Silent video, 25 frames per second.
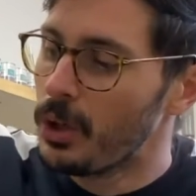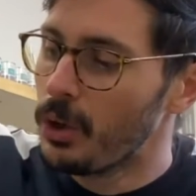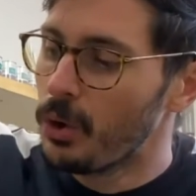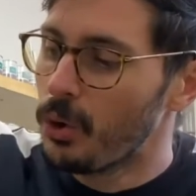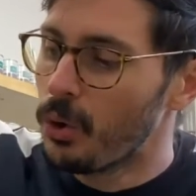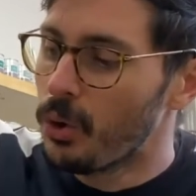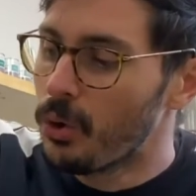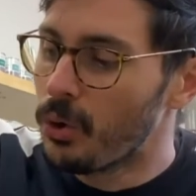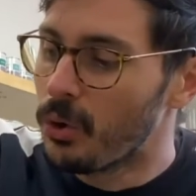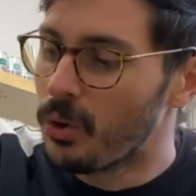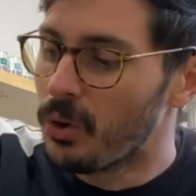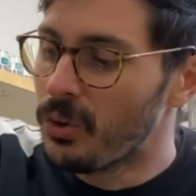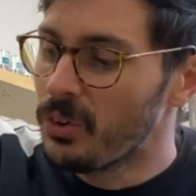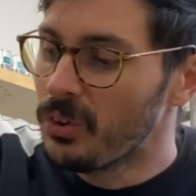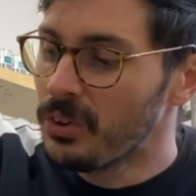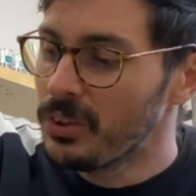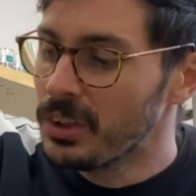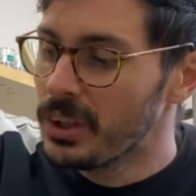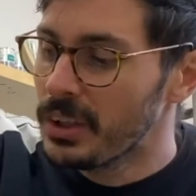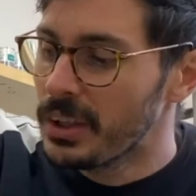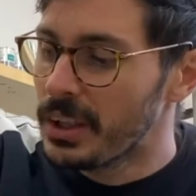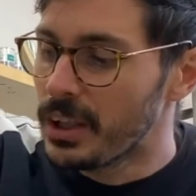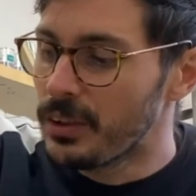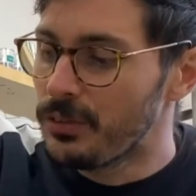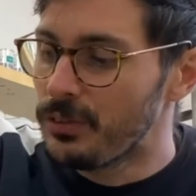Or
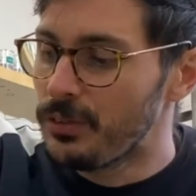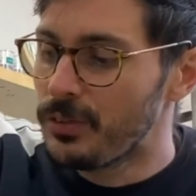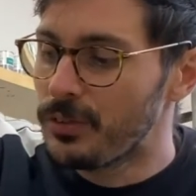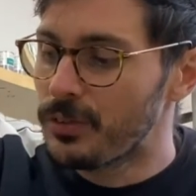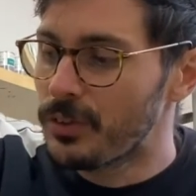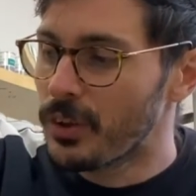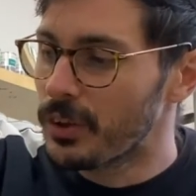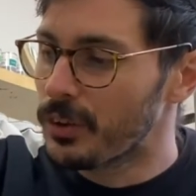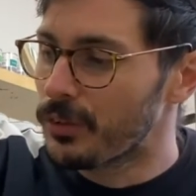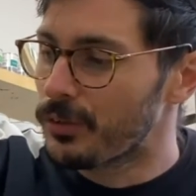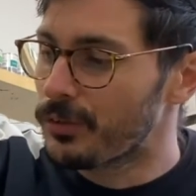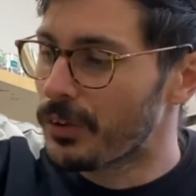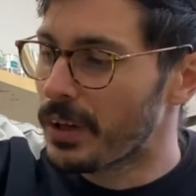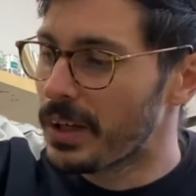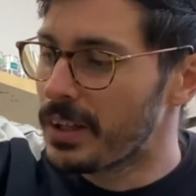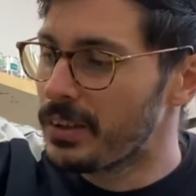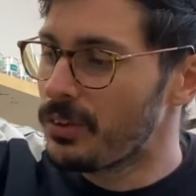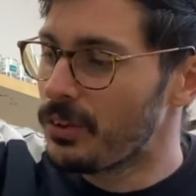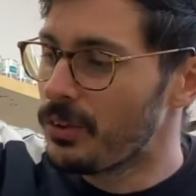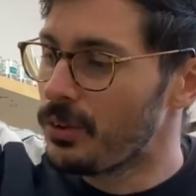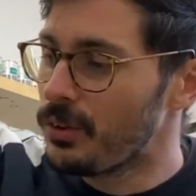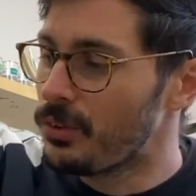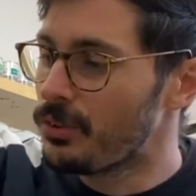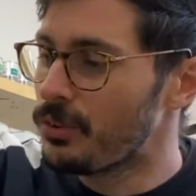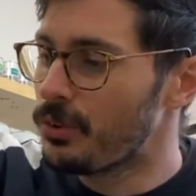if you've got a friend
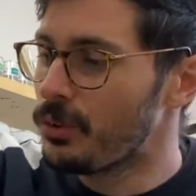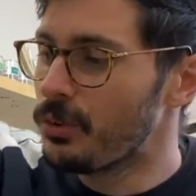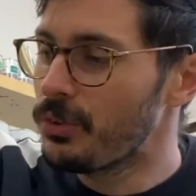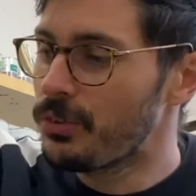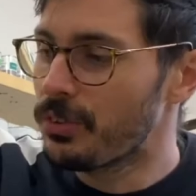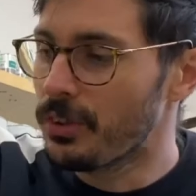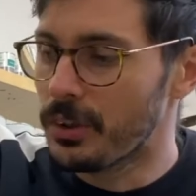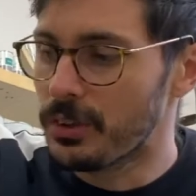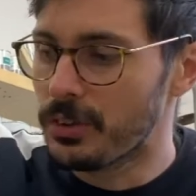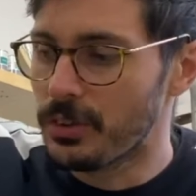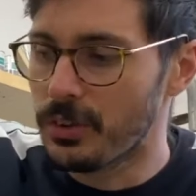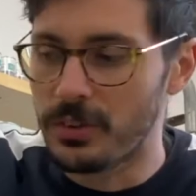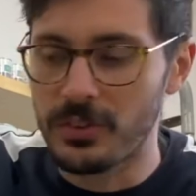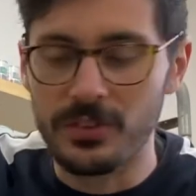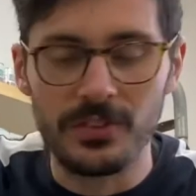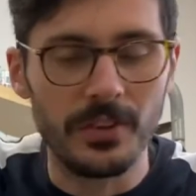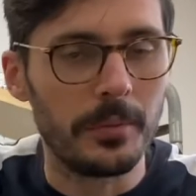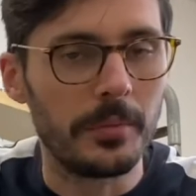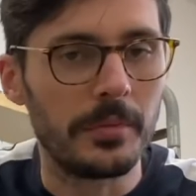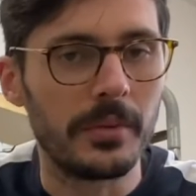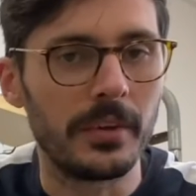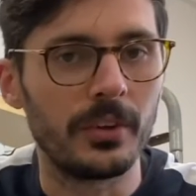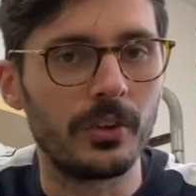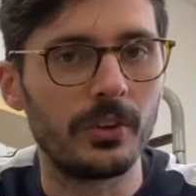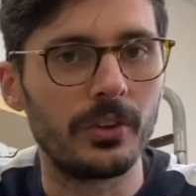who's also doing
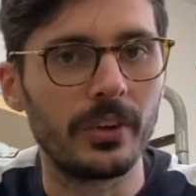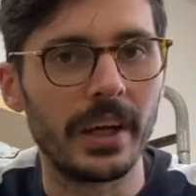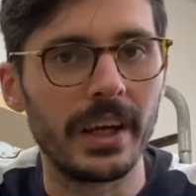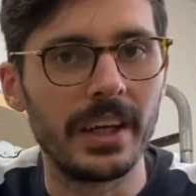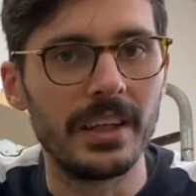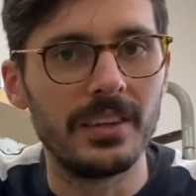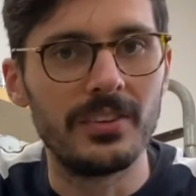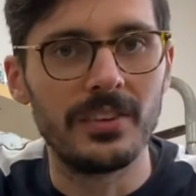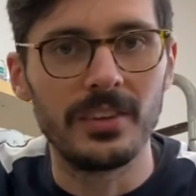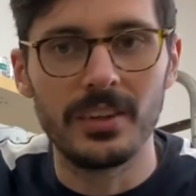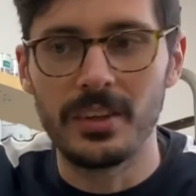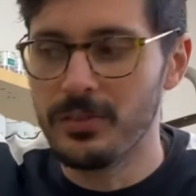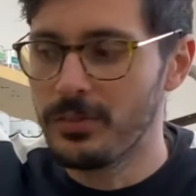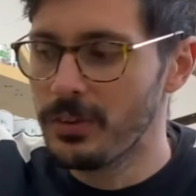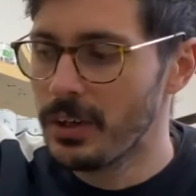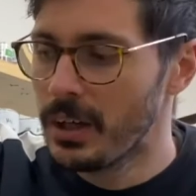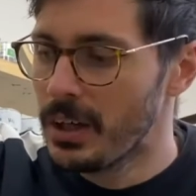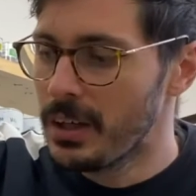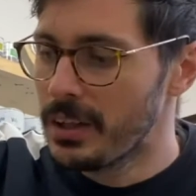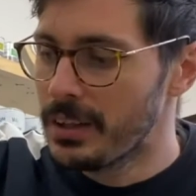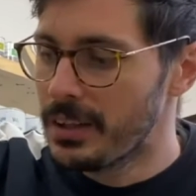something creative,